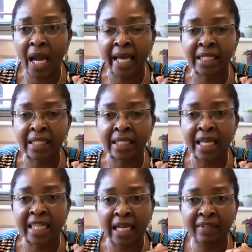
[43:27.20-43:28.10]
And
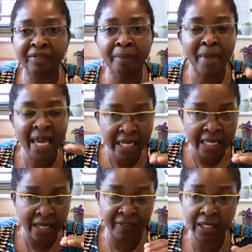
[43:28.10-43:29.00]
that for many
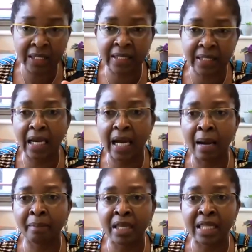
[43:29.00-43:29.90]
of us,
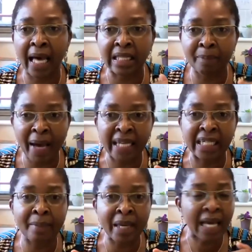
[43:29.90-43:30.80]
that the
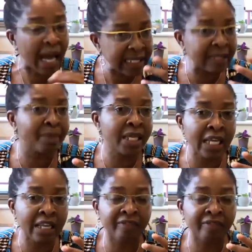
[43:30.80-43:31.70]
pandemic has been,
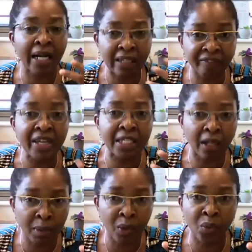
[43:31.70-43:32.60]
in fact, a
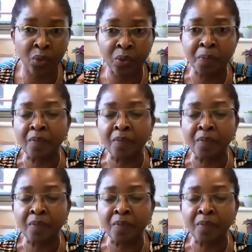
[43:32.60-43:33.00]
fatal blow.